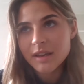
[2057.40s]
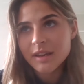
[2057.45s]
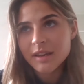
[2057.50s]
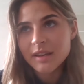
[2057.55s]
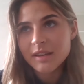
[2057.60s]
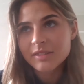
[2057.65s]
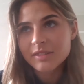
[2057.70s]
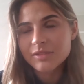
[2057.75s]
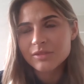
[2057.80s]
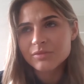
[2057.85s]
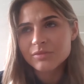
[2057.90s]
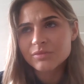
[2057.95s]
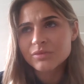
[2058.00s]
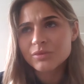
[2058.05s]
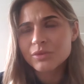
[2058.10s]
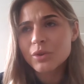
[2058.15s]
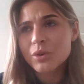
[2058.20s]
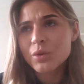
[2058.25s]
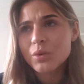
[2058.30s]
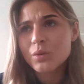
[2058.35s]

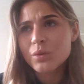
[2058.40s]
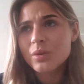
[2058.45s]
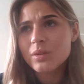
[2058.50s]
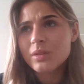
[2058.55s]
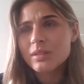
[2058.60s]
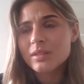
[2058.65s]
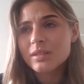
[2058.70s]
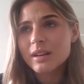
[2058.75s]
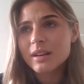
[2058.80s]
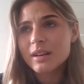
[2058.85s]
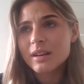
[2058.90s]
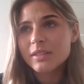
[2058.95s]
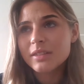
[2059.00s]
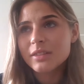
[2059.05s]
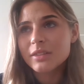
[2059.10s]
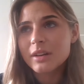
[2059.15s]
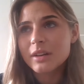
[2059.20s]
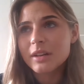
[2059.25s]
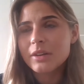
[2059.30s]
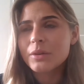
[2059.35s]
no,
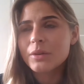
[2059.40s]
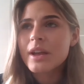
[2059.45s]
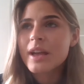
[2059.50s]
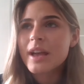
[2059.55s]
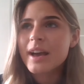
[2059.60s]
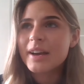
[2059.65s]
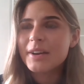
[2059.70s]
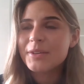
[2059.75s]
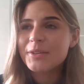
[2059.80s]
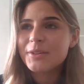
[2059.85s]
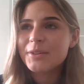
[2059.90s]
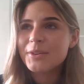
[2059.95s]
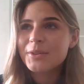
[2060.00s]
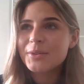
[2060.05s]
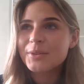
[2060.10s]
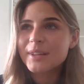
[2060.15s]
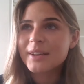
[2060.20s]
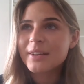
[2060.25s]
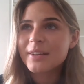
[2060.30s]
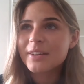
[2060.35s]
I, I, don't know.